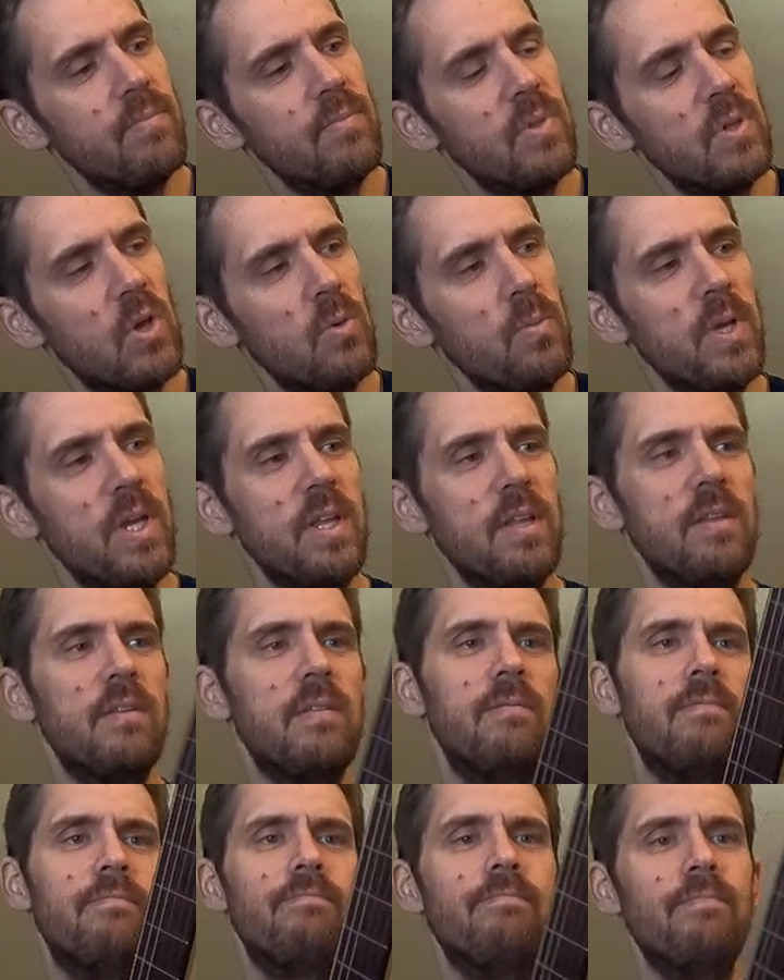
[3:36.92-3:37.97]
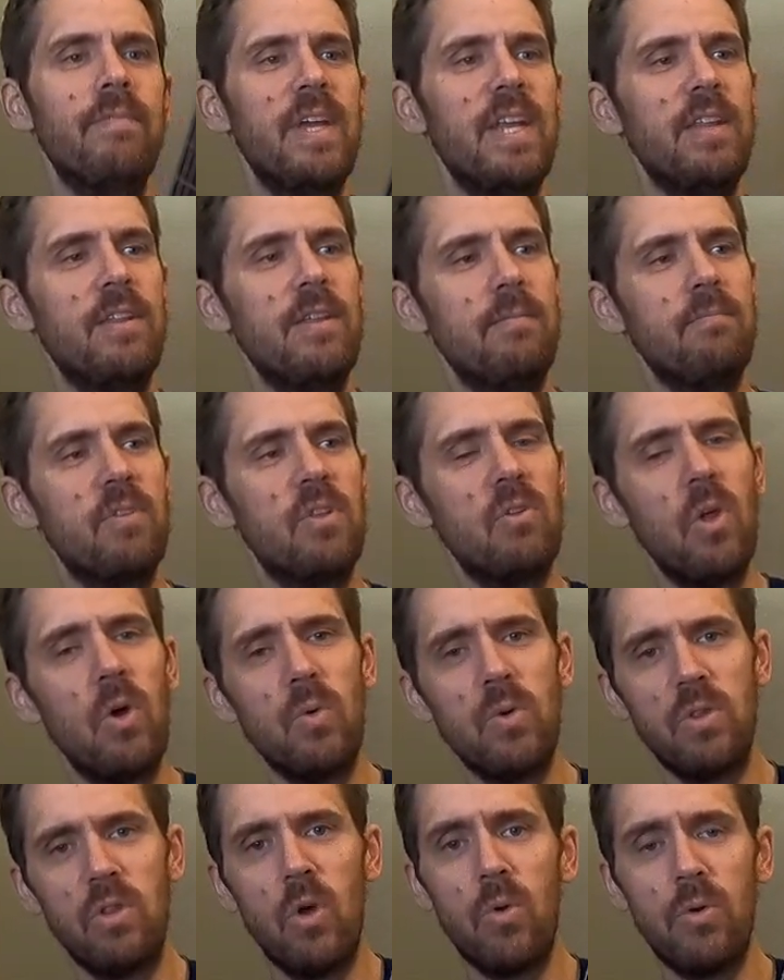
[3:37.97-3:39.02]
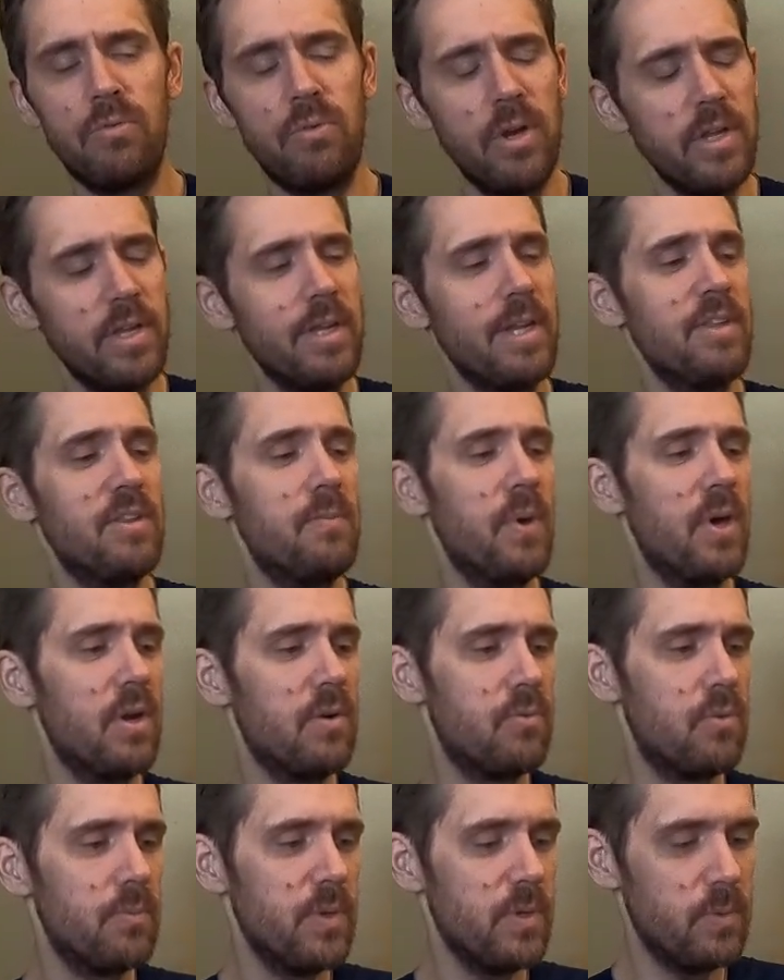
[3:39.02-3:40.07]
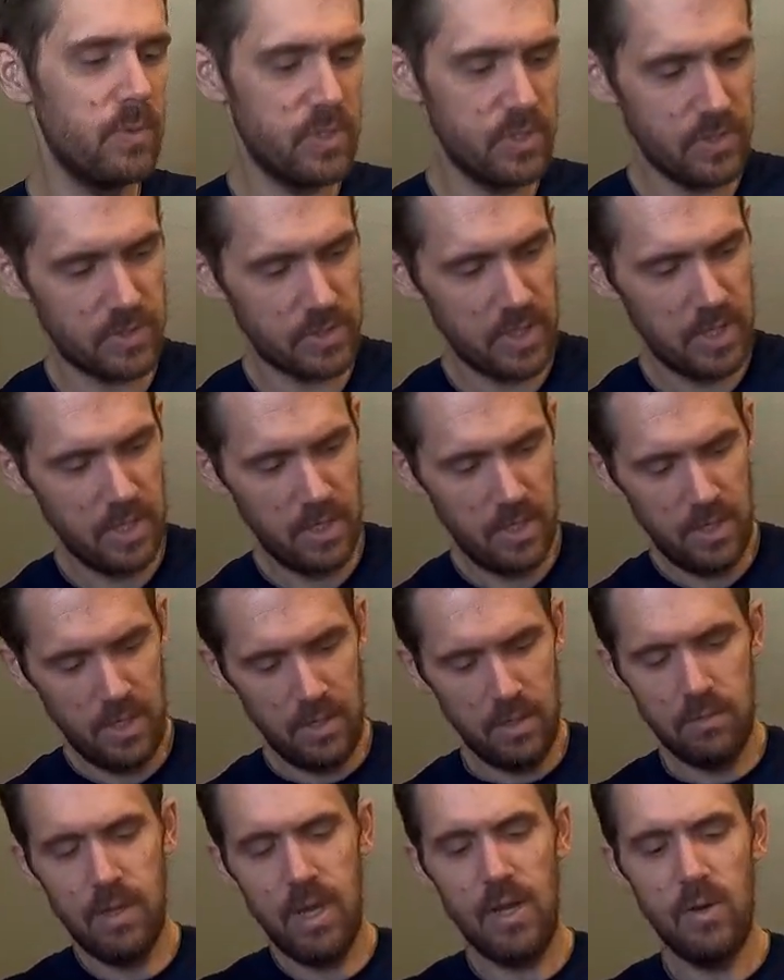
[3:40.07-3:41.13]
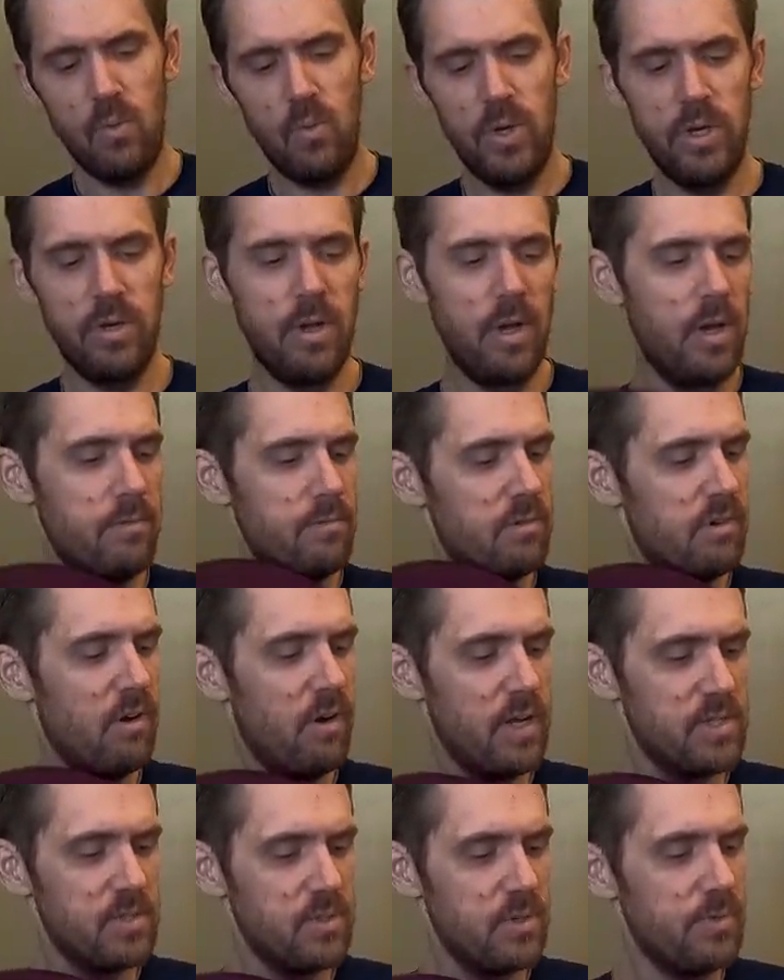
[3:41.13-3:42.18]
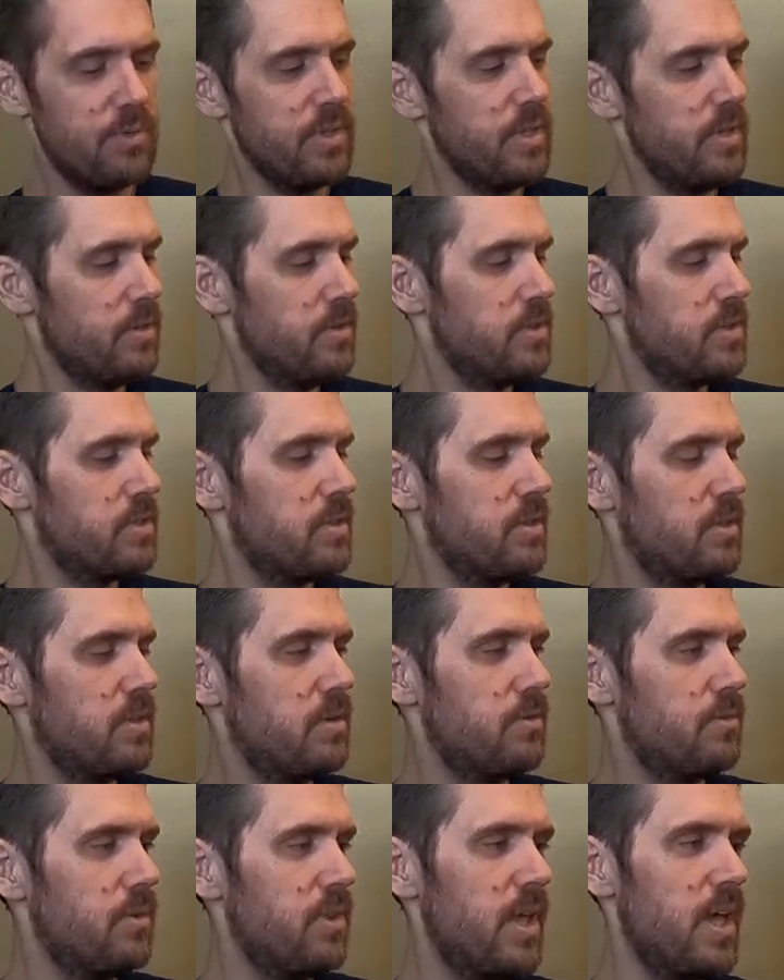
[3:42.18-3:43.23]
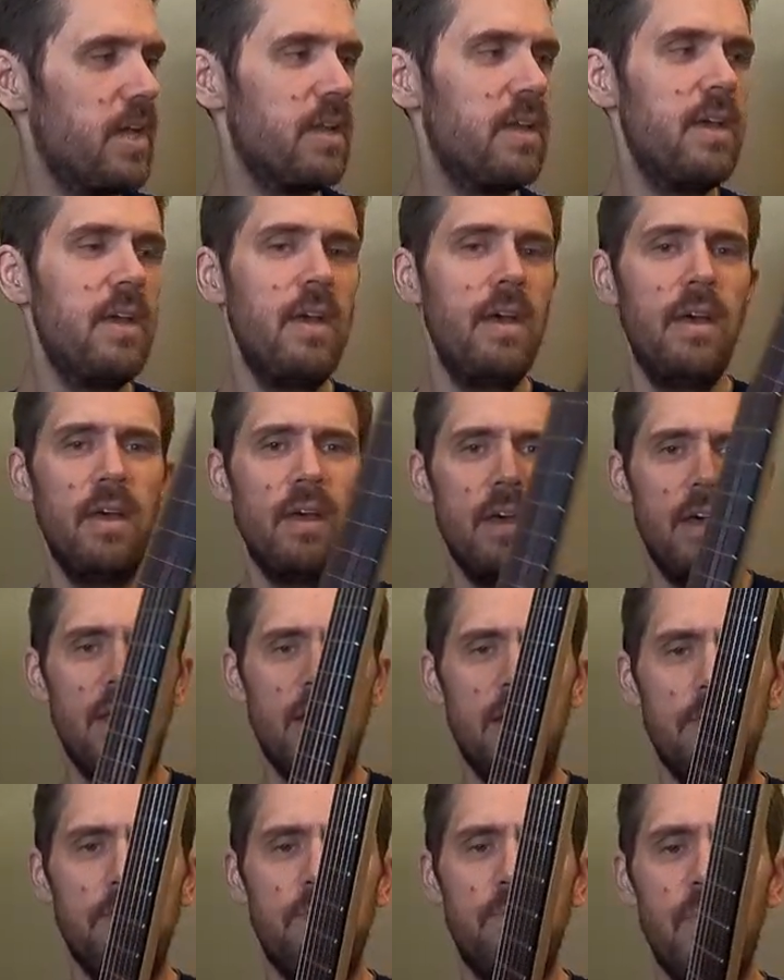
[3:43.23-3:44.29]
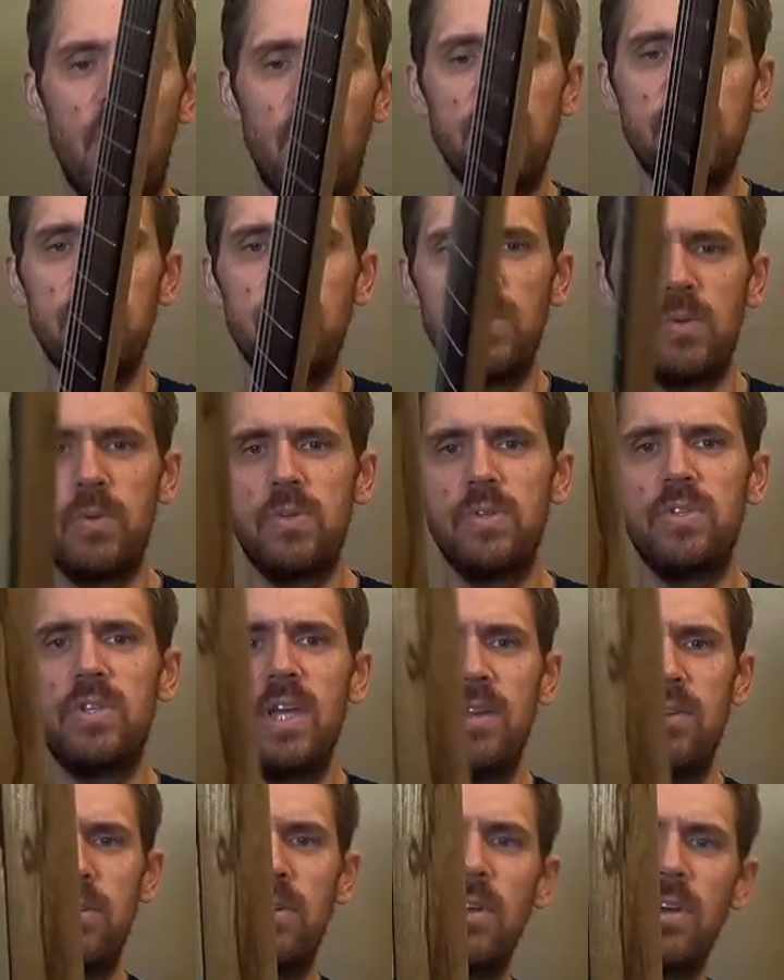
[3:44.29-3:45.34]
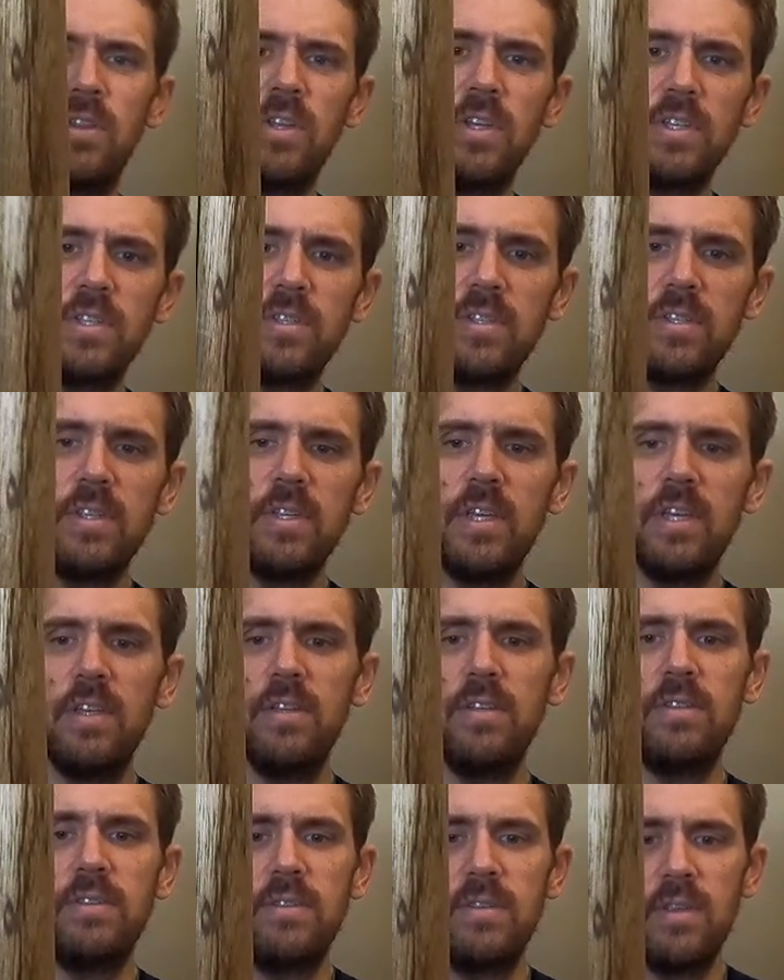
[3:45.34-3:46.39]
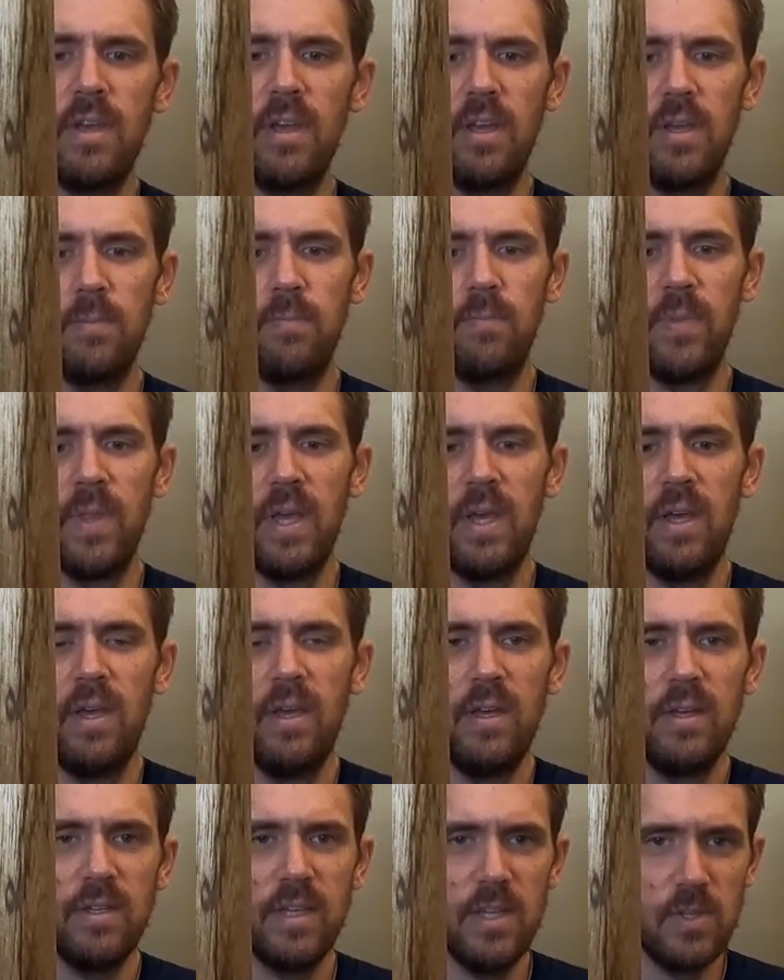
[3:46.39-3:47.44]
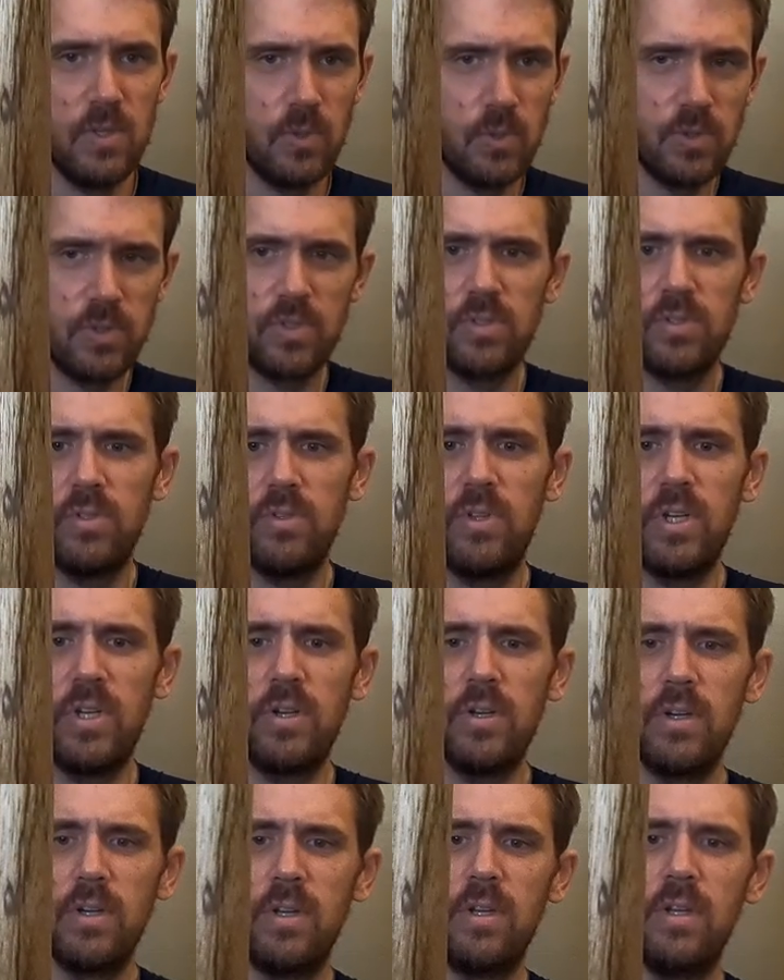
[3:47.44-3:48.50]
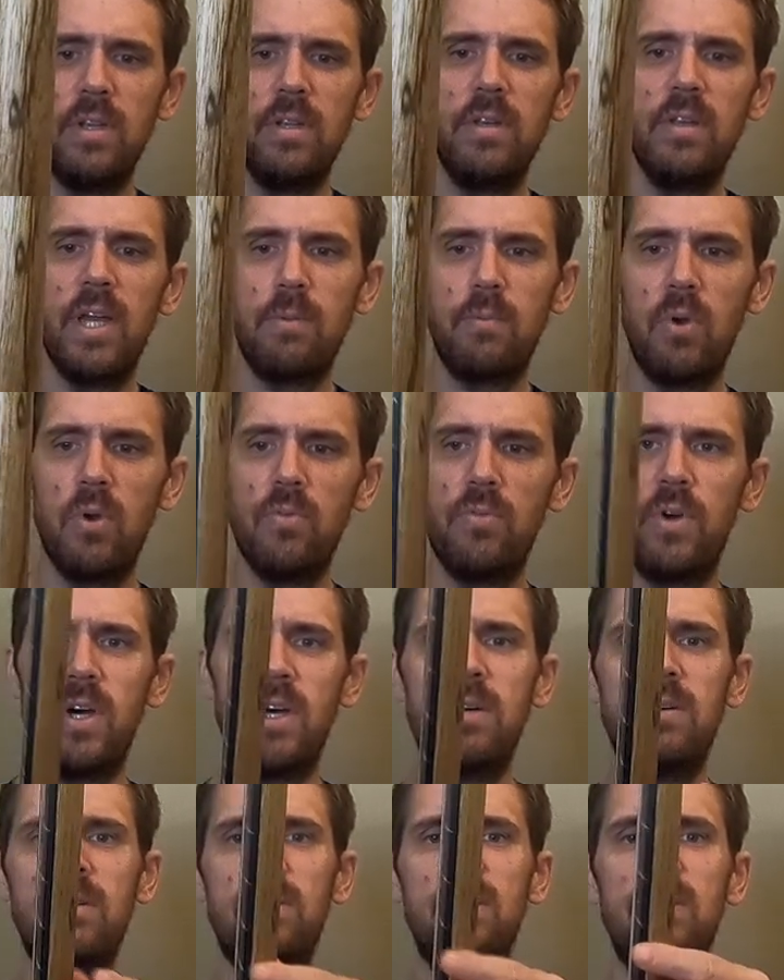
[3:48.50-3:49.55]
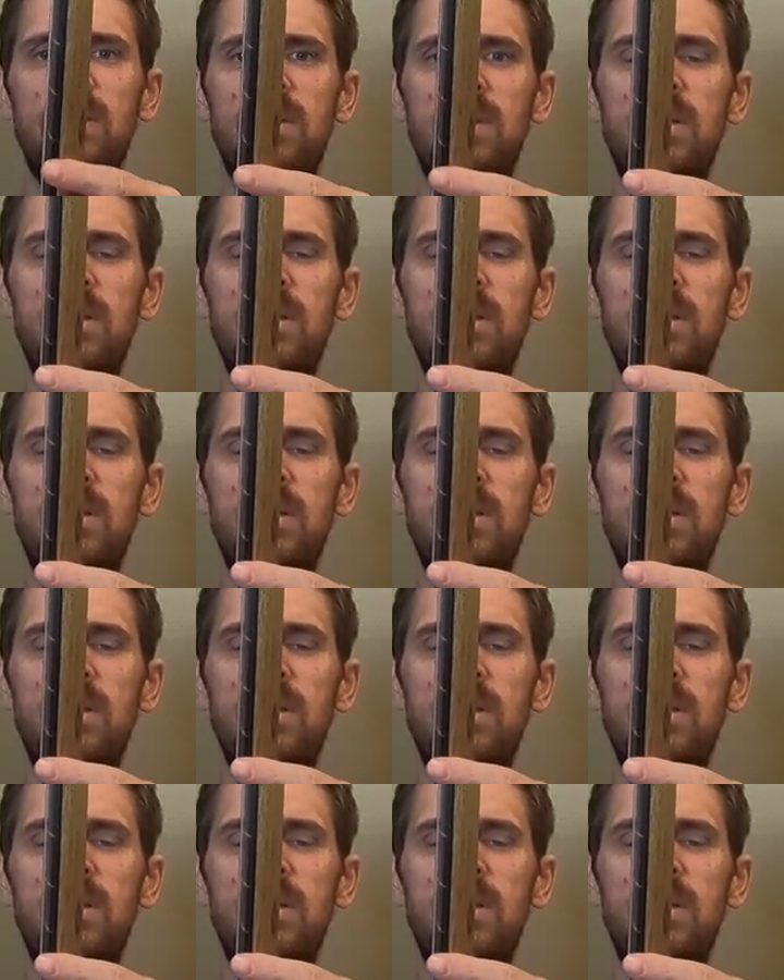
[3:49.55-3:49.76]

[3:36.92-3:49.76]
below me, and anything the lower fret you can get, the better for me, which is kind of weird how I've regressed over the years for that. Also standard on this is Kiesel's thicker neck profile,